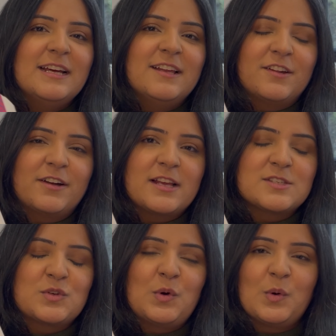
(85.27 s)
They're nice
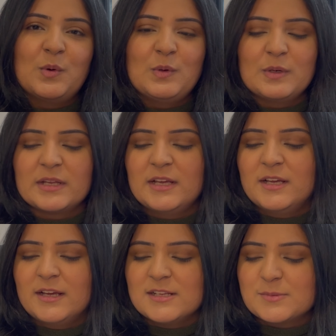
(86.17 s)
to hold.
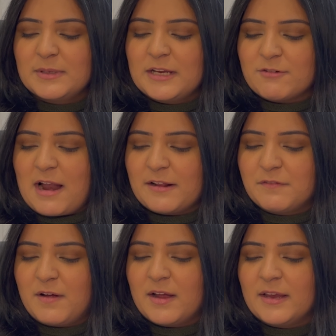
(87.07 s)
It's really
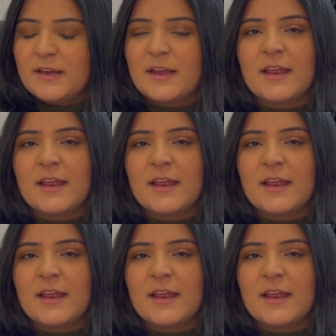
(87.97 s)
gratifying.